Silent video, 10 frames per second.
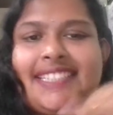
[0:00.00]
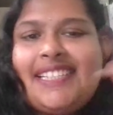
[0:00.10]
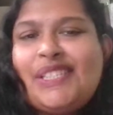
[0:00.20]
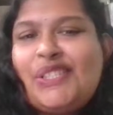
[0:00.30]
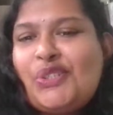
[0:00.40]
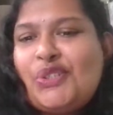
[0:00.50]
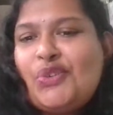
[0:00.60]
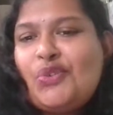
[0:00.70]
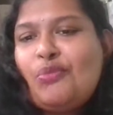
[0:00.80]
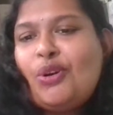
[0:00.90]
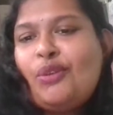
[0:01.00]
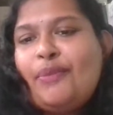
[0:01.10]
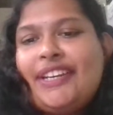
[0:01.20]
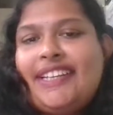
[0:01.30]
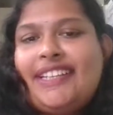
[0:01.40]
Just 2 more
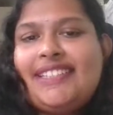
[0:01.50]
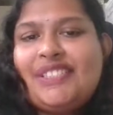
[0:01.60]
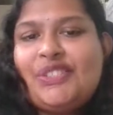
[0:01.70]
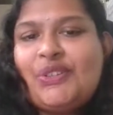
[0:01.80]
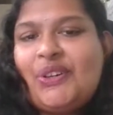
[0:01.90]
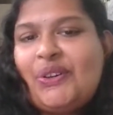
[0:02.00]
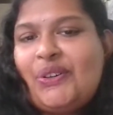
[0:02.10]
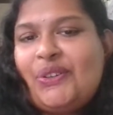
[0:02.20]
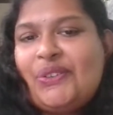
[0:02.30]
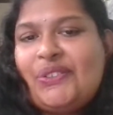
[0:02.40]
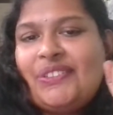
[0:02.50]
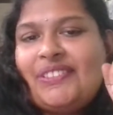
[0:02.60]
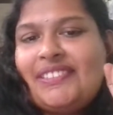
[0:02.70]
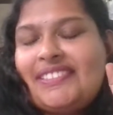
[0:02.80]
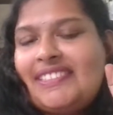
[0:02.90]
minutes to go.
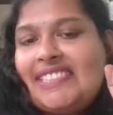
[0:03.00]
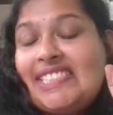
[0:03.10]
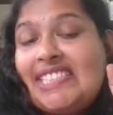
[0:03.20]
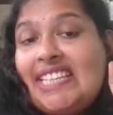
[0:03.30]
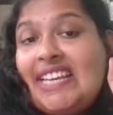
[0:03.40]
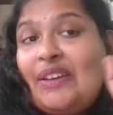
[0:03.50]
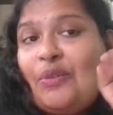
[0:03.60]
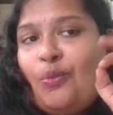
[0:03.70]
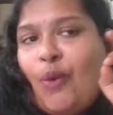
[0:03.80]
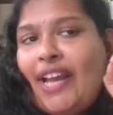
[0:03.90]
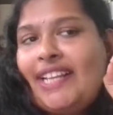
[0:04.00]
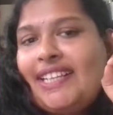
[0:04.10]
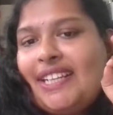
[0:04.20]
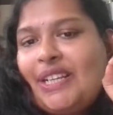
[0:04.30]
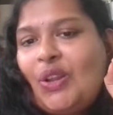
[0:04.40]
When
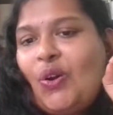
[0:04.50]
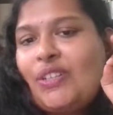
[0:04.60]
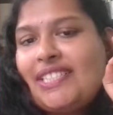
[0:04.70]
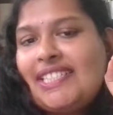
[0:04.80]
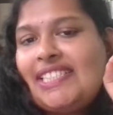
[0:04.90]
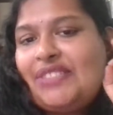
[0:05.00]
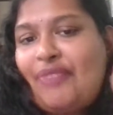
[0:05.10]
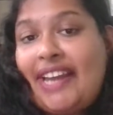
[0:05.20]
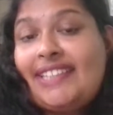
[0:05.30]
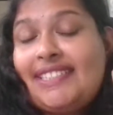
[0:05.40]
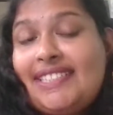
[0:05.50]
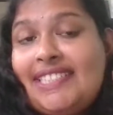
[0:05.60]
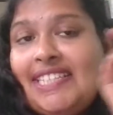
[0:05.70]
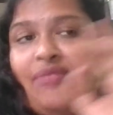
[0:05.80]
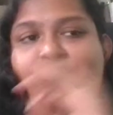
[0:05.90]
the clock tickles
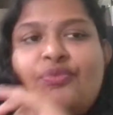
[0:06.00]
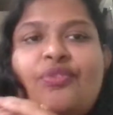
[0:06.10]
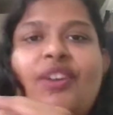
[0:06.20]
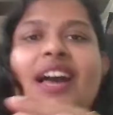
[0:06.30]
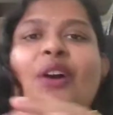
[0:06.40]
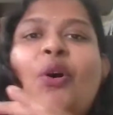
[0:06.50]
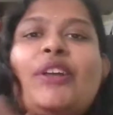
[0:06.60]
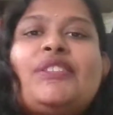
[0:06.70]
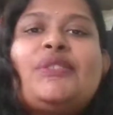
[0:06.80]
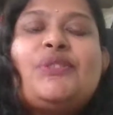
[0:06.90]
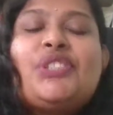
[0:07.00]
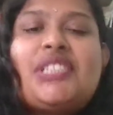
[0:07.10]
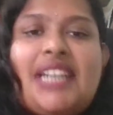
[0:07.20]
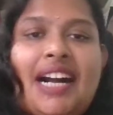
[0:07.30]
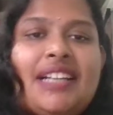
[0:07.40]
5:30, we are going to
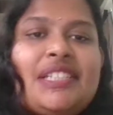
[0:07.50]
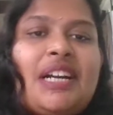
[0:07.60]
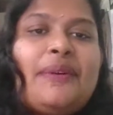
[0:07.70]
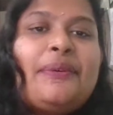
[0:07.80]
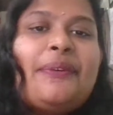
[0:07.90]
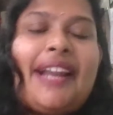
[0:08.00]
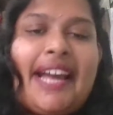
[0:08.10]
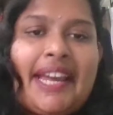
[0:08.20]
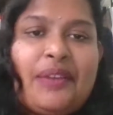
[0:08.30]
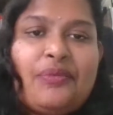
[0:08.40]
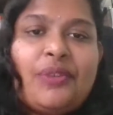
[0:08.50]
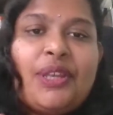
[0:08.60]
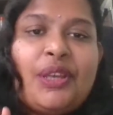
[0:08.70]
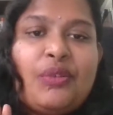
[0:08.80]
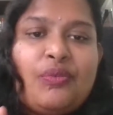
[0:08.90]
start our live
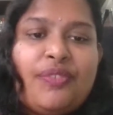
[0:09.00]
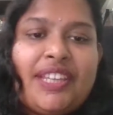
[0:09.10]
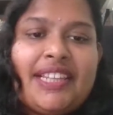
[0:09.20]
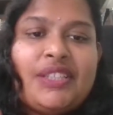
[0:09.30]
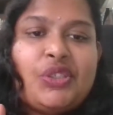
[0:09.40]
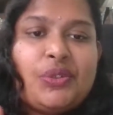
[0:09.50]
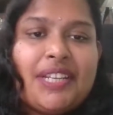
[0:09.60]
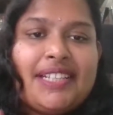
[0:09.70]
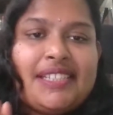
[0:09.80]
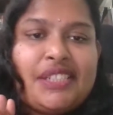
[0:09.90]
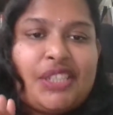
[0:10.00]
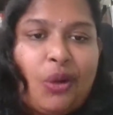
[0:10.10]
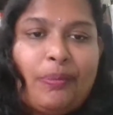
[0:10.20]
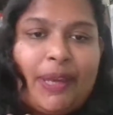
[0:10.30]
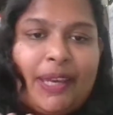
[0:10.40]
with today's
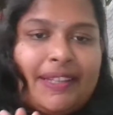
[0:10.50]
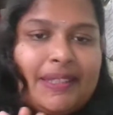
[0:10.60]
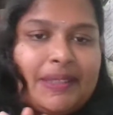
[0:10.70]
topic.